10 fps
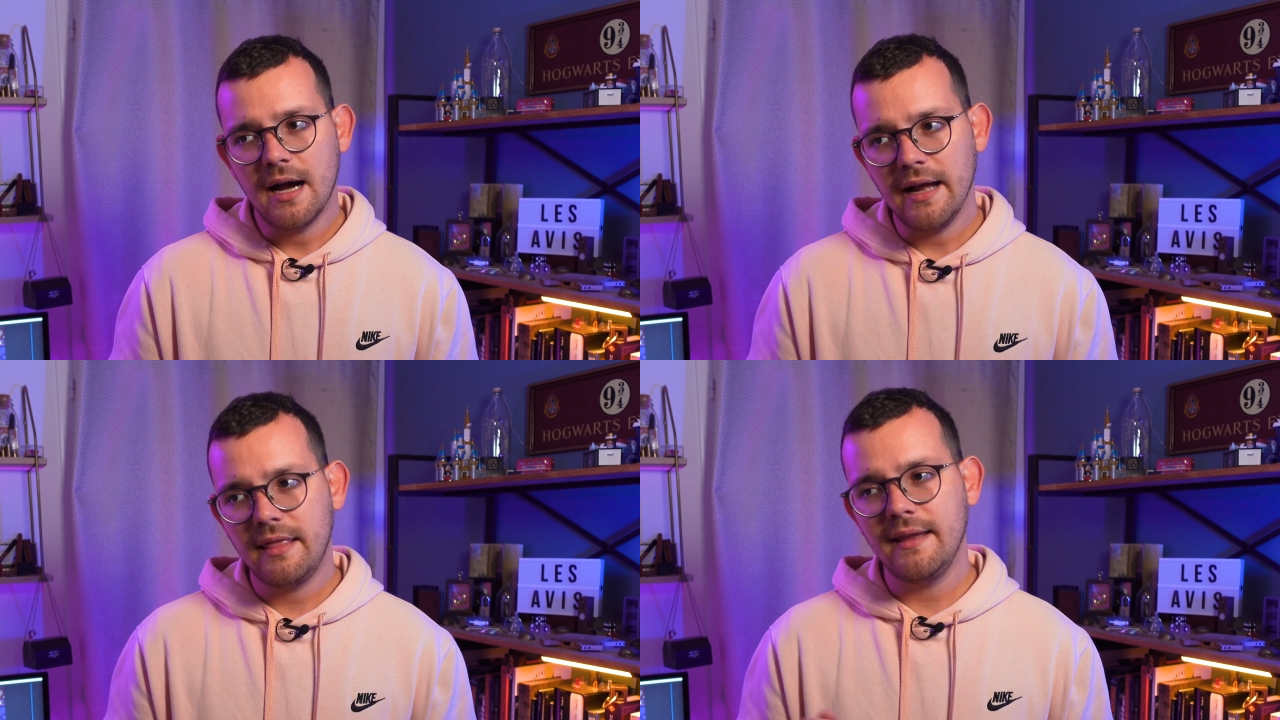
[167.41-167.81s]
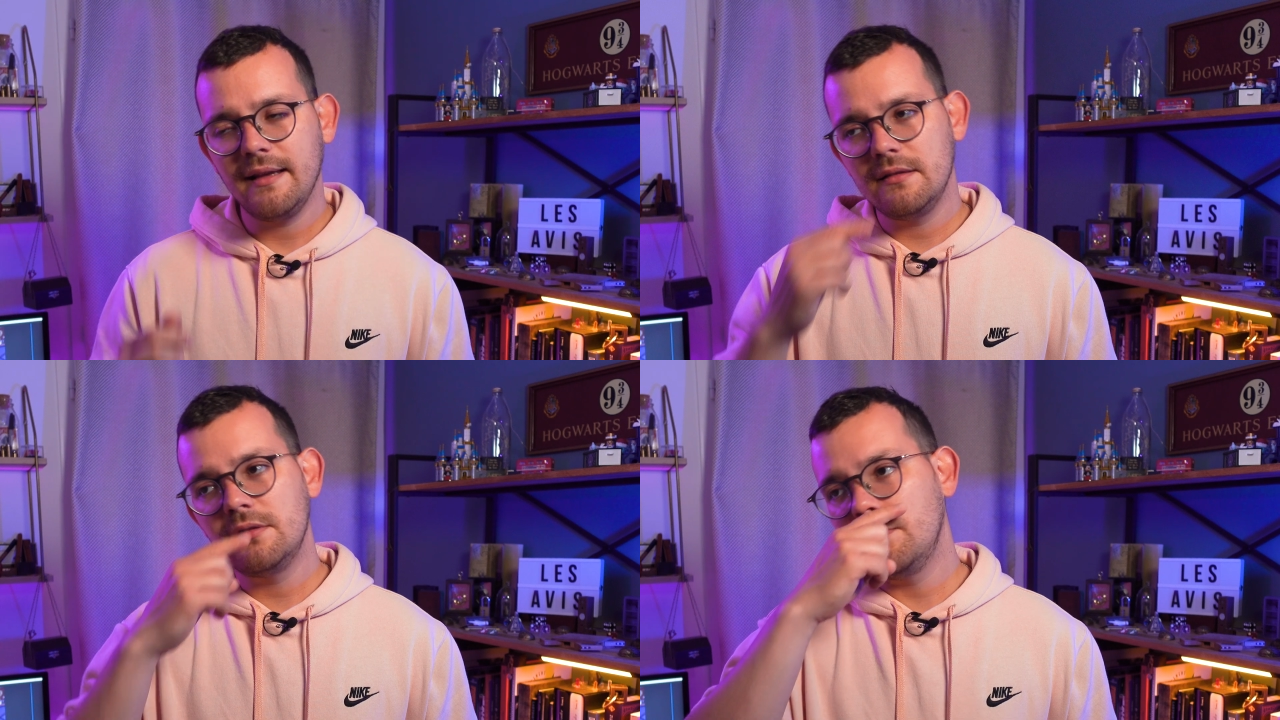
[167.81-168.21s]
I
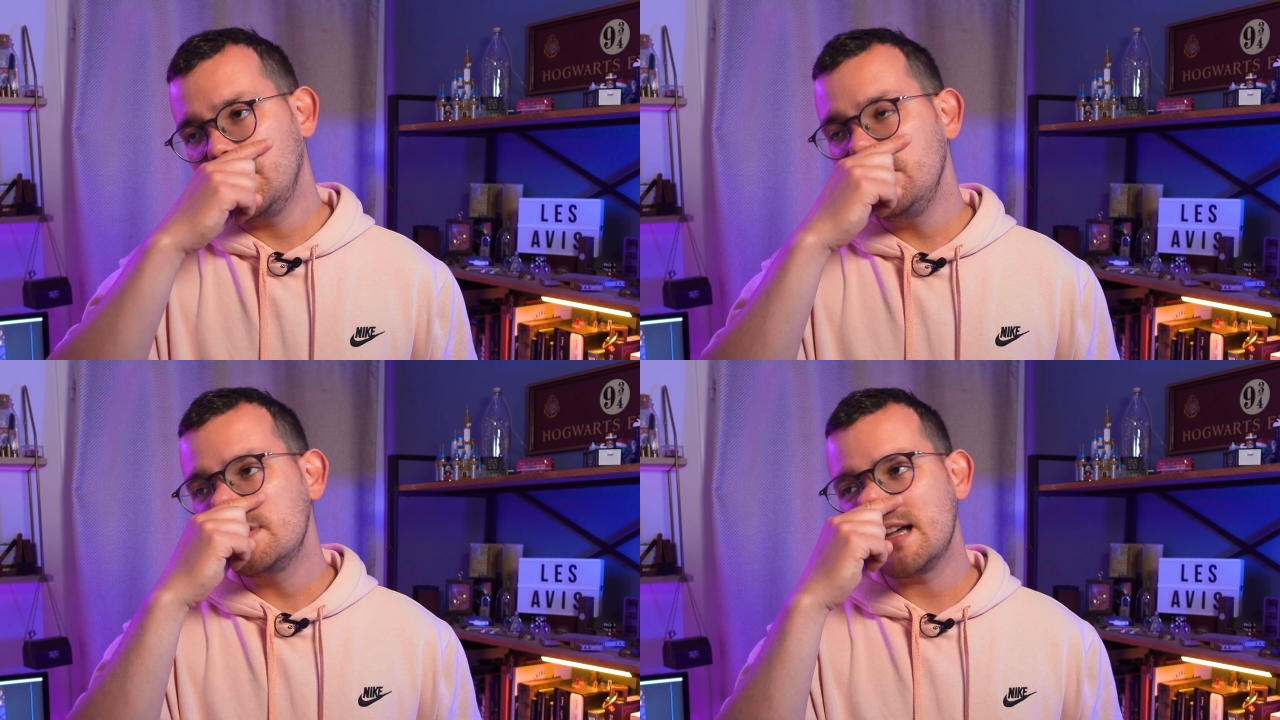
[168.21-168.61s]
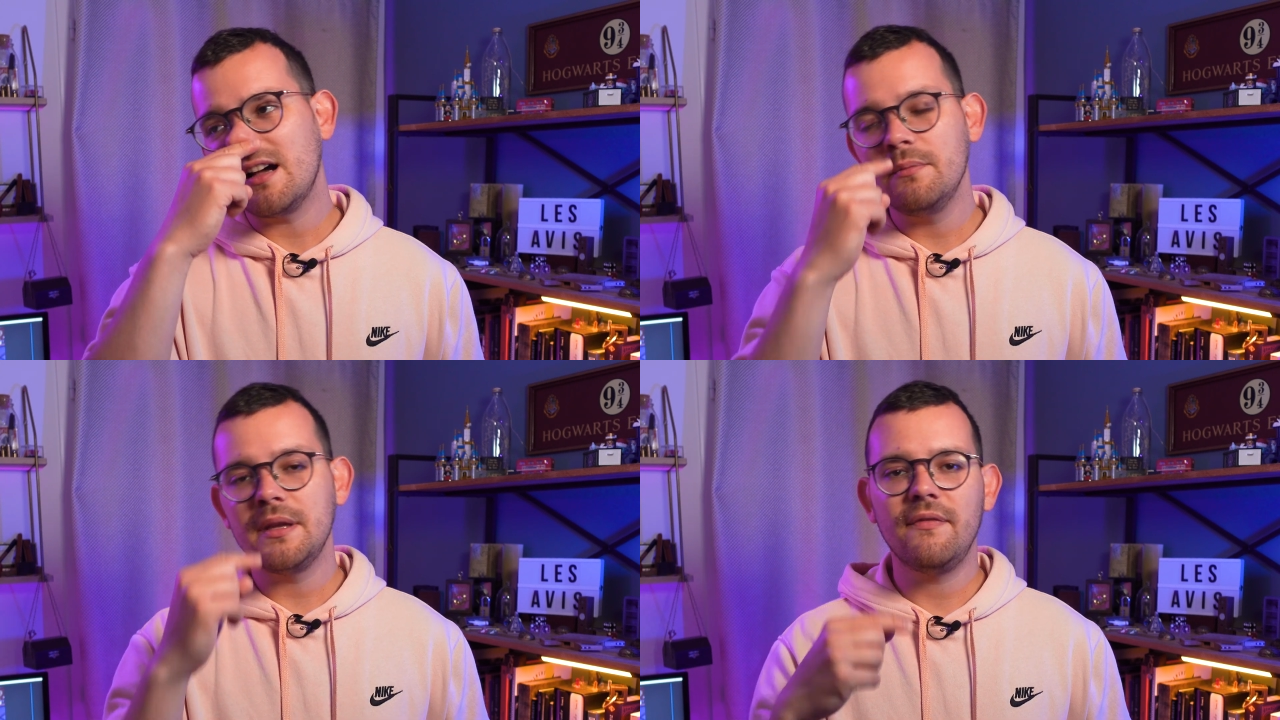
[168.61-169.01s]
think the bonus
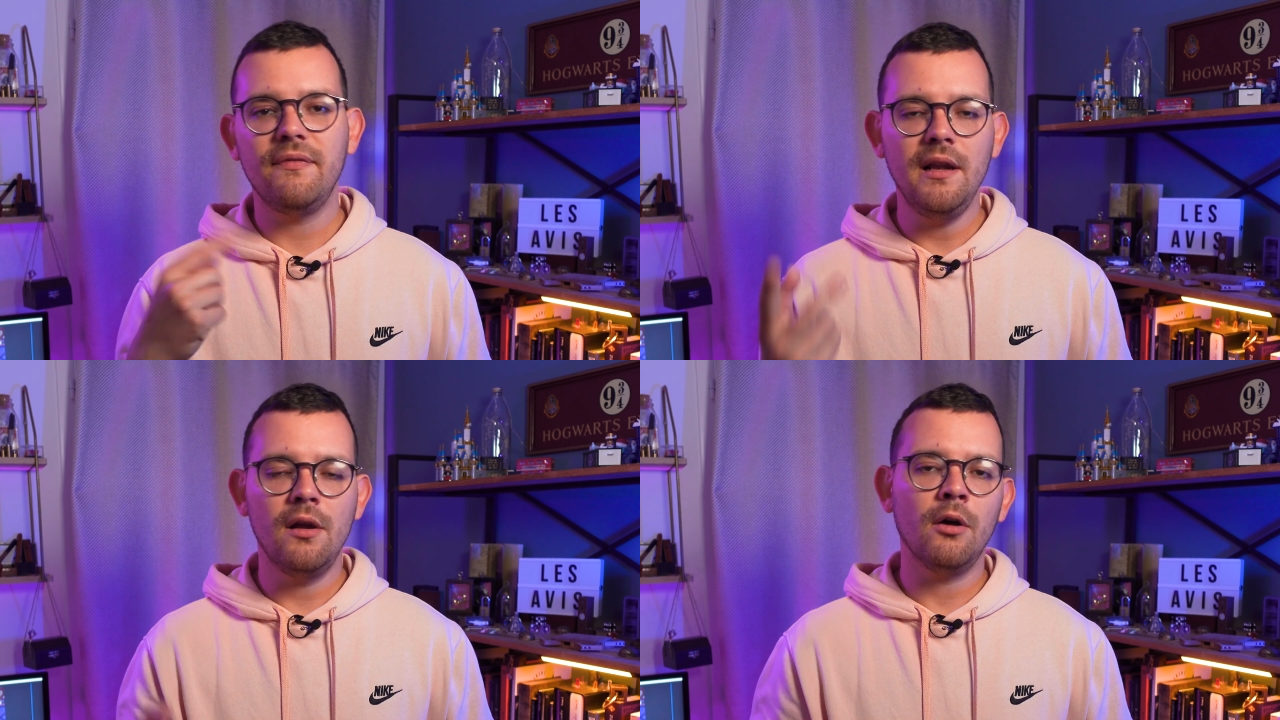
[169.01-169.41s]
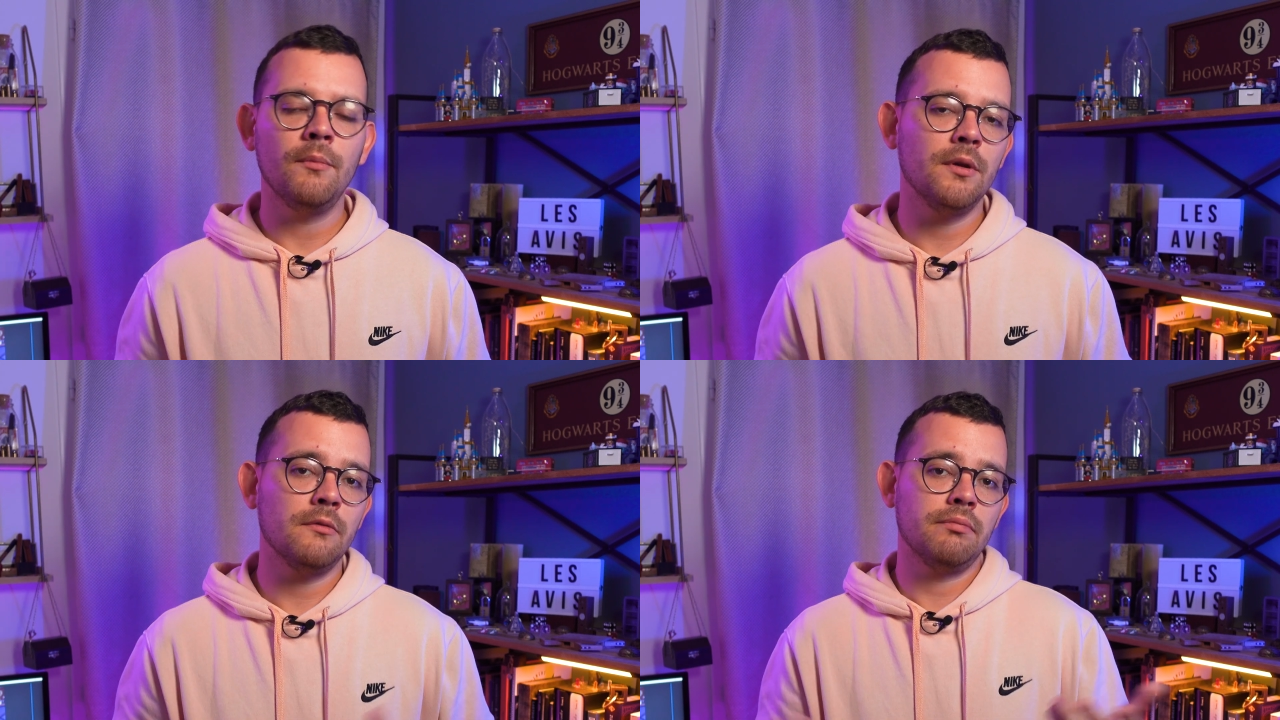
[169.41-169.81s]
are a bit filler,
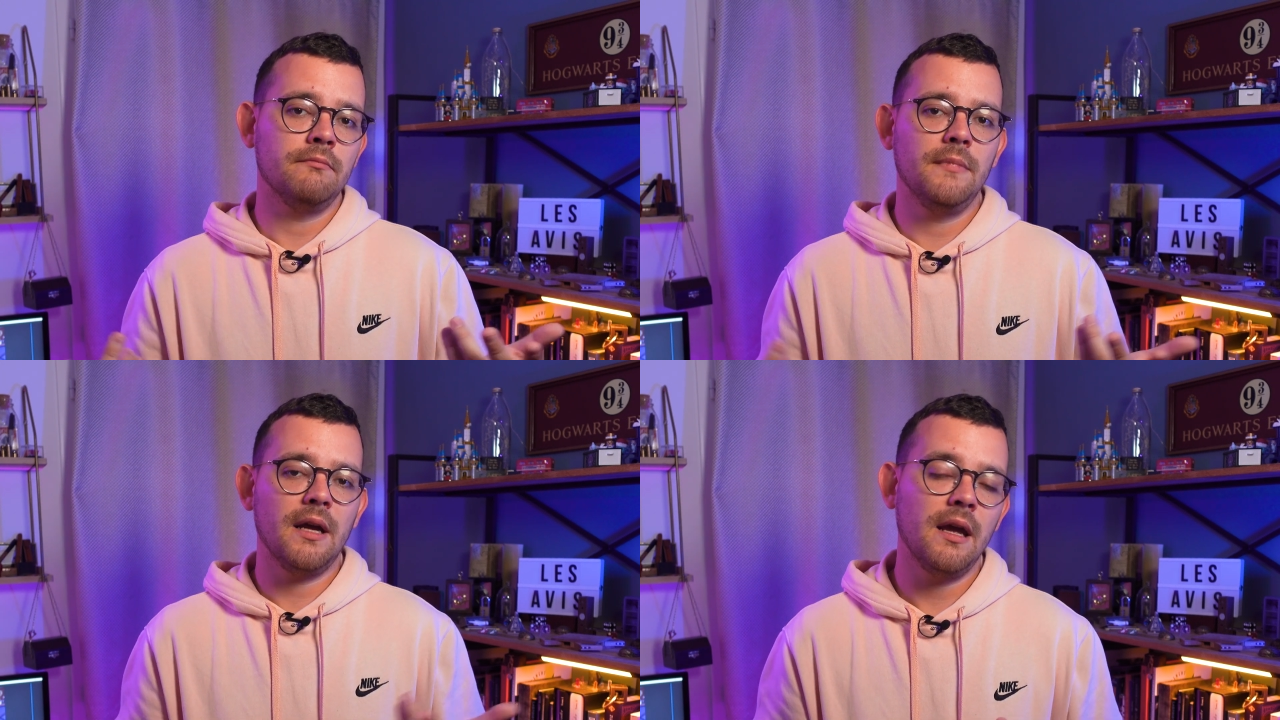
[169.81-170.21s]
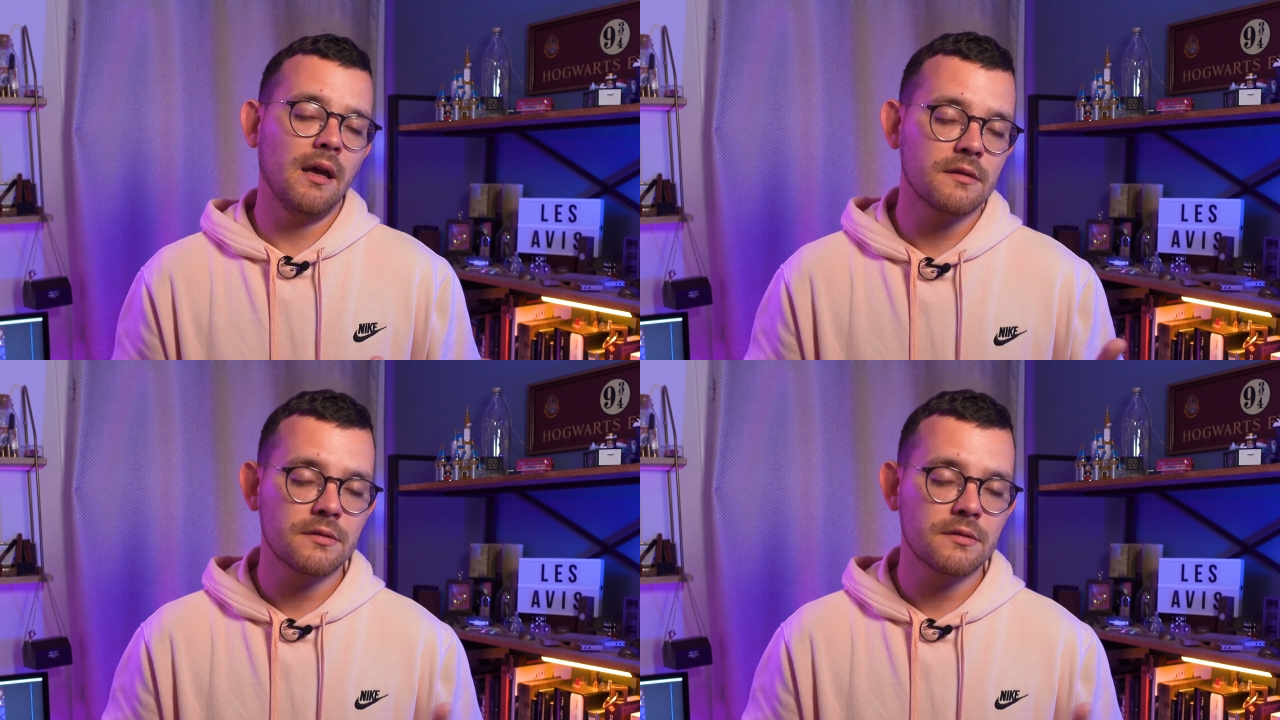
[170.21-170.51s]
but they're here,